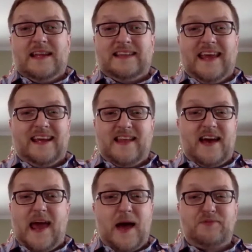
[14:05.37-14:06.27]
Take
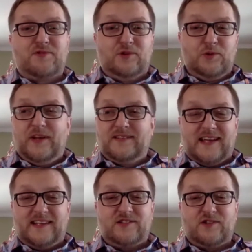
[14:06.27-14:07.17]
that absolutely, because
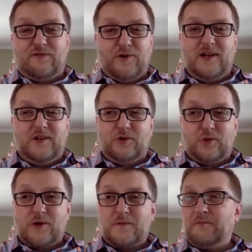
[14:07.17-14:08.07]
that gets the foot in the
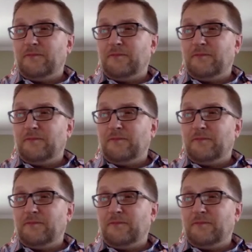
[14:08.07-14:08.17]
door.